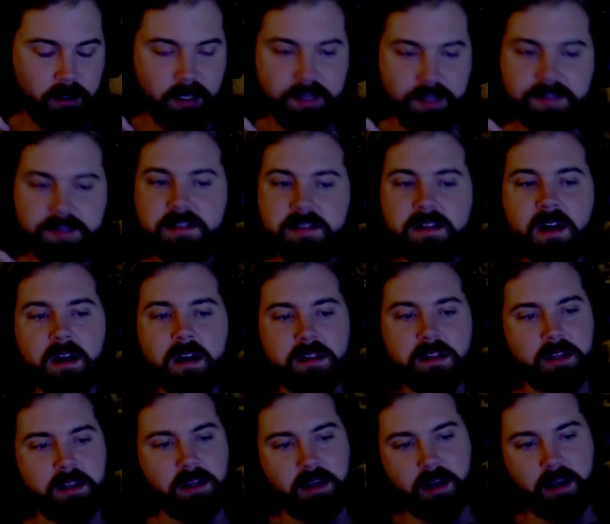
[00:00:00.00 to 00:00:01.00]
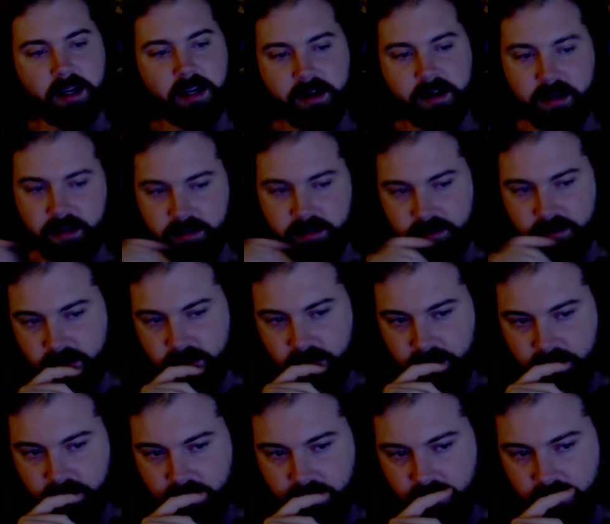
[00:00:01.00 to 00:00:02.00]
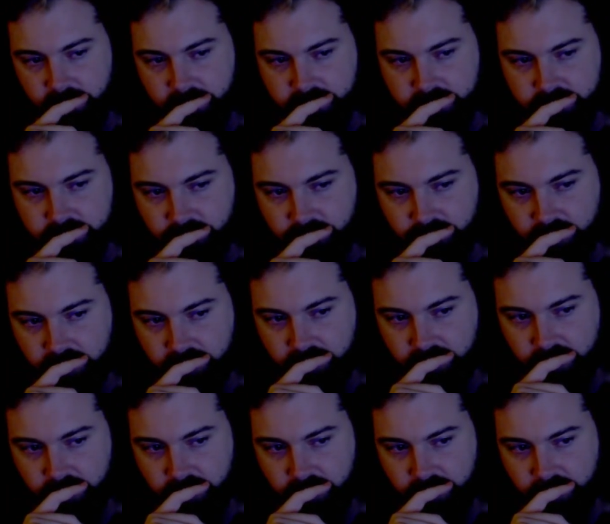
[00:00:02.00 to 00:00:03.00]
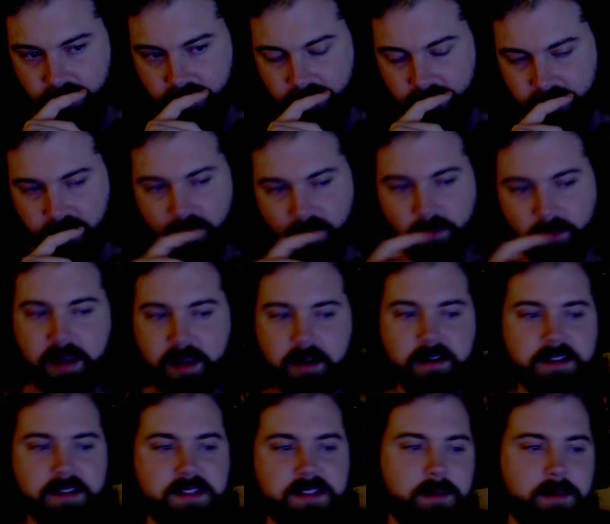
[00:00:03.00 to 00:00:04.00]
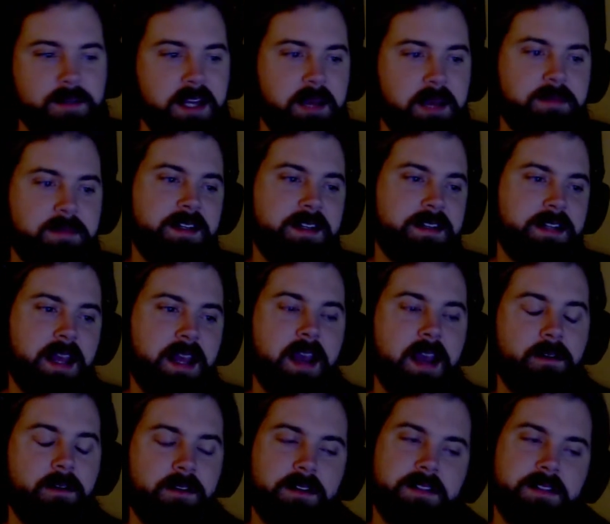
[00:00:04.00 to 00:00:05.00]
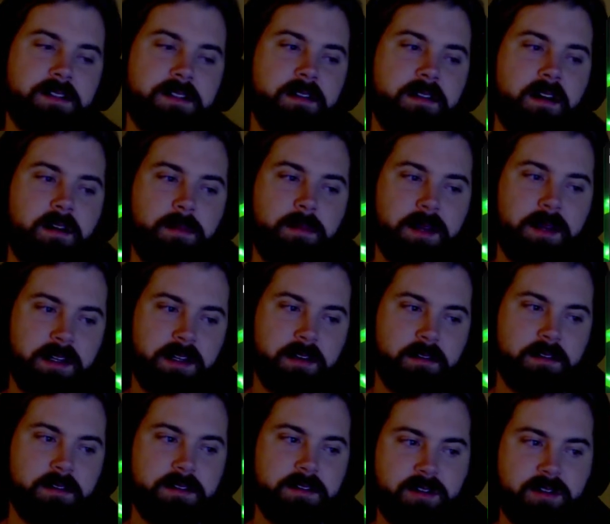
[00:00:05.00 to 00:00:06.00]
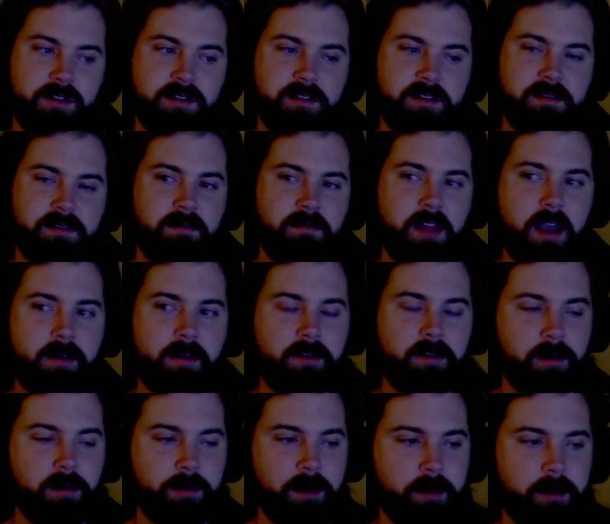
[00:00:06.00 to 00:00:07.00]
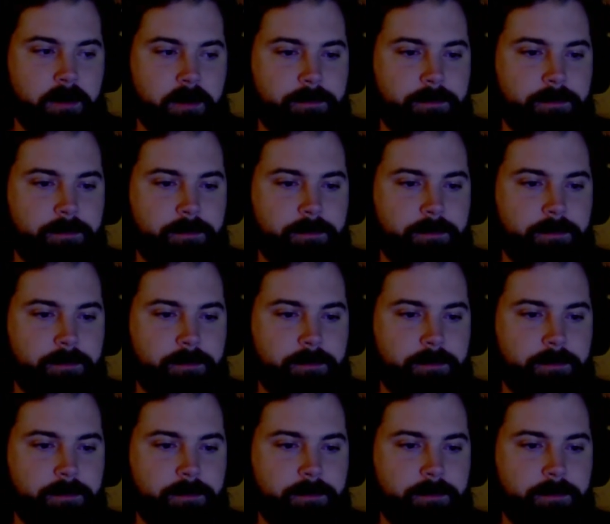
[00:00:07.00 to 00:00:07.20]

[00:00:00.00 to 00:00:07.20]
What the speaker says: "It's nothing," Kyle answered finally. "We hear it sometimes in town. It's not a big deal. It's just louder up here."